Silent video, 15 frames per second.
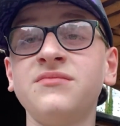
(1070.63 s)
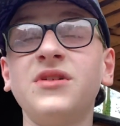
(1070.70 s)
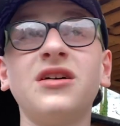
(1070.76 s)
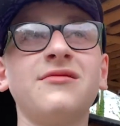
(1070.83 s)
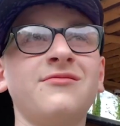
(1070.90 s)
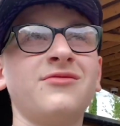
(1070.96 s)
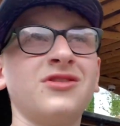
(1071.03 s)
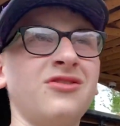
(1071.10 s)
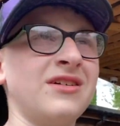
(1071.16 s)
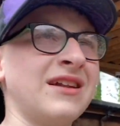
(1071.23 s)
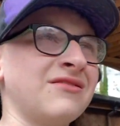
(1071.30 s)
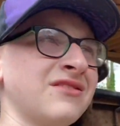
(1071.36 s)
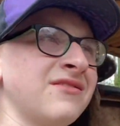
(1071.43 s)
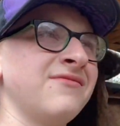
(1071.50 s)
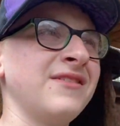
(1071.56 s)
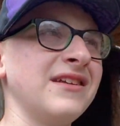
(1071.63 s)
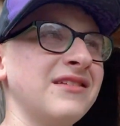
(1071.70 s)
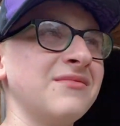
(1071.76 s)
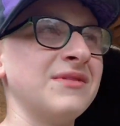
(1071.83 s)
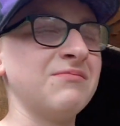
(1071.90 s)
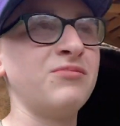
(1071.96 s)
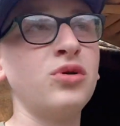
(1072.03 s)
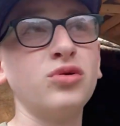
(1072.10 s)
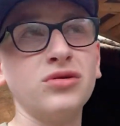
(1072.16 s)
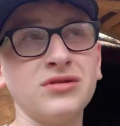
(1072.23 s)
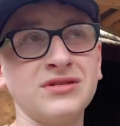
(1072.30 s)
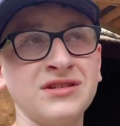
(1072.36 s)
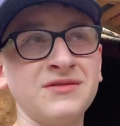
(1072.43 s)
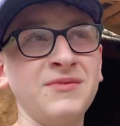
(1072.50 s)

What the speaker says: but we're not allowed to feed them in Paultons